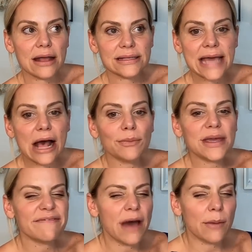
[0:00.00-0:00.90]
Tell me
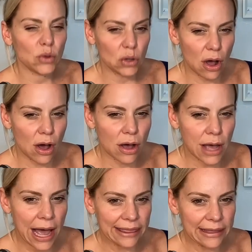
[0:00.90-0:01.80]
if I'm wrong.
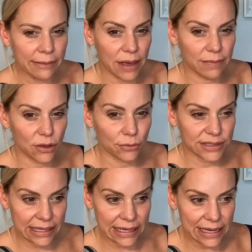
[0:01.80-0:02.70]
I think maybe there was a
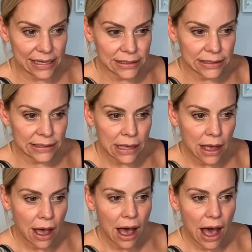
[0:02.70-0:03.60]
kiss.
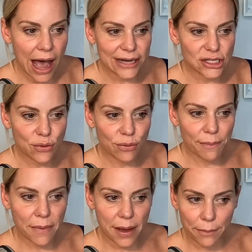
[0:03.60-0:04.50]
I don't
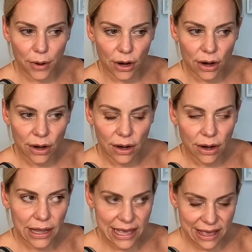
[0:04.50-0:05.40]
remember
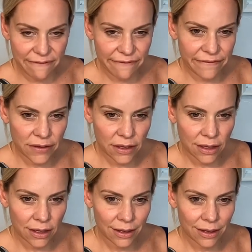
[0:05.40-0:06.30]
if
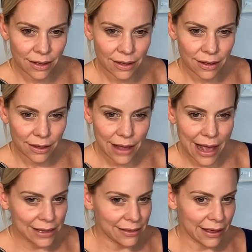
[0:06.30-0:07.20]

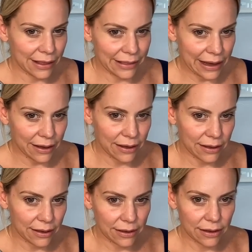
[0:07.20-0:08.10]
anything like
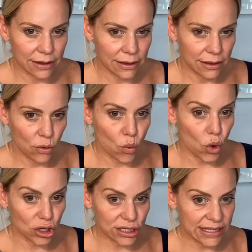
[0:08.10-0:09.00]

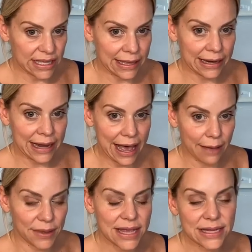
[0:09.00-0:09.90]
worse than that
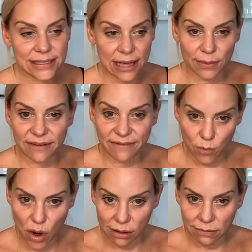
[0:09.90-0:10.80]
happened. Tell me if I'm
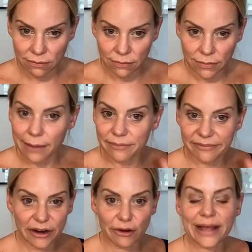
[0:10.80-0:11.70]
wrong. I'm
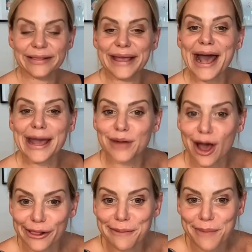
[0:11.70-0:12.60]

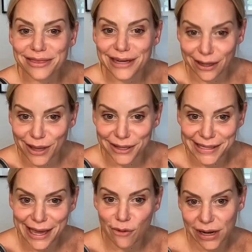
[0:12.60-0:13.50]
not like Bethenny. I'm not
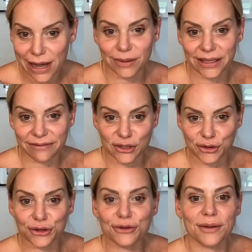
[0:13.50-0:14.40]
saying what I believe is
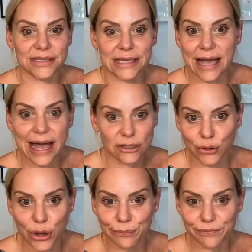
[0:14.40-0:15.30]
true. I'm saying I don't know.